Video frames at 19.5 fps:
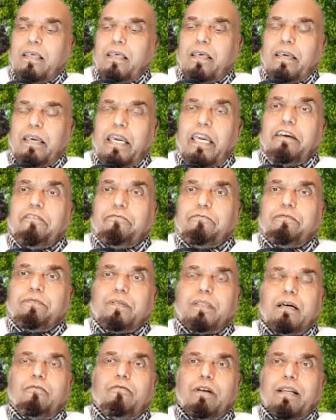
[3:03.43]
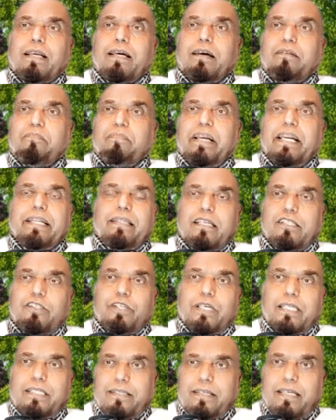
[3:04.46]
If the worker made the
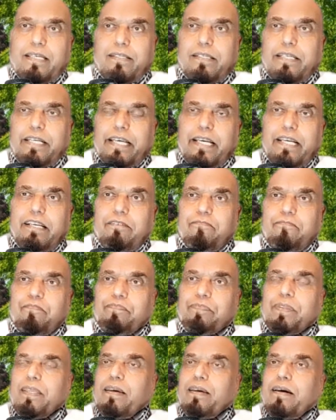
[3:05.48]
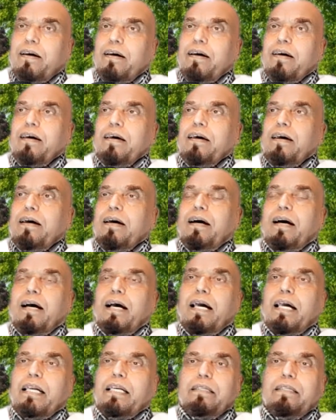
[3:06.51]
chairs yesterday,
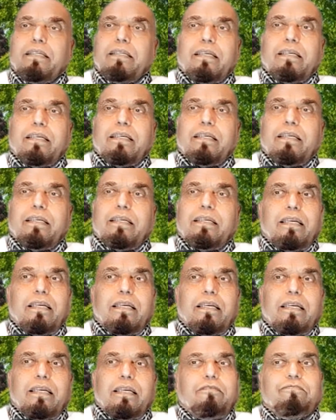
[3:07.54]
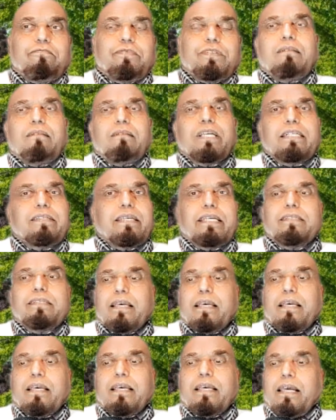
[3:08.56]
and if someone comes and
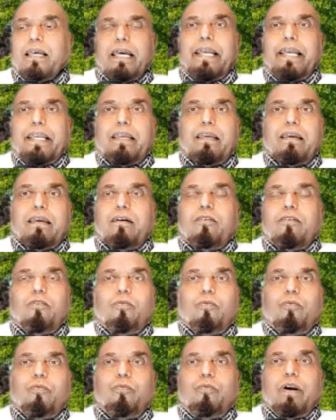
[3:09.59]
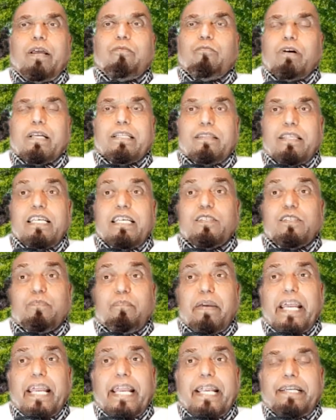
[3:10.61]
says, hey, when were these
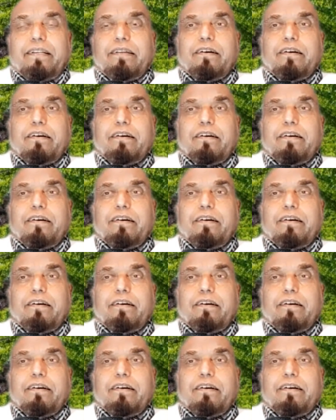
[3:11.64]
made?